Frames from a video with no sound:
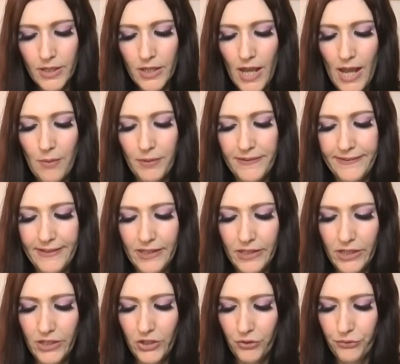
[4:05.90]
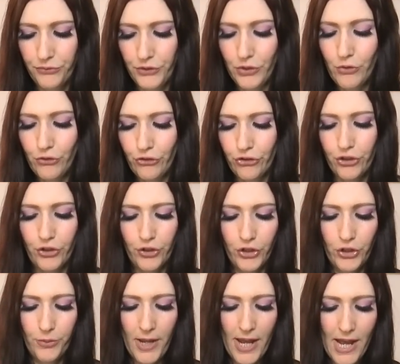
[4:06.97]
And we see in the near future,
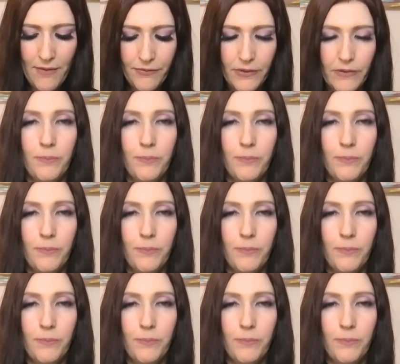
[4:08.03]
you have this